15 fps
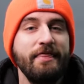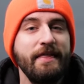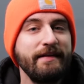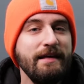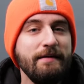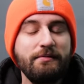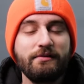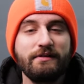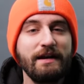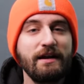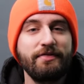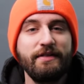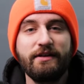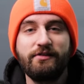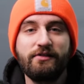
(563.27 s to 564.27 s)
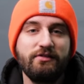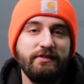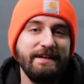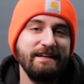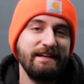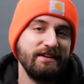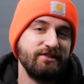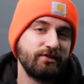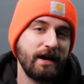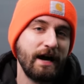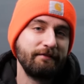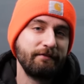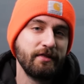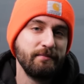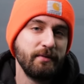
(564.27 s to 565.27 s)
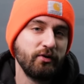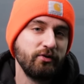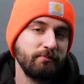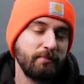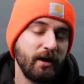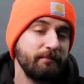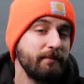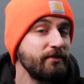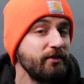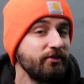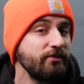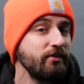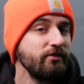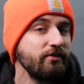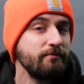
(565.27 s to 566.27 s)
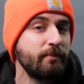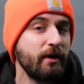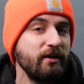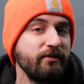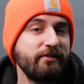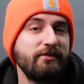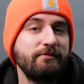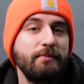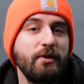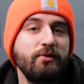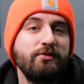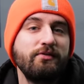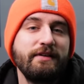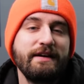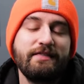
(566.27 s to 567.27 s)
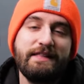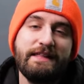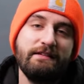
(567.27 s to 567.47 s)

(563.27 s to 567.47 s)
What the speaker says: that keeps a lot of things clean and dry for the most part, but there's still some parts exposed like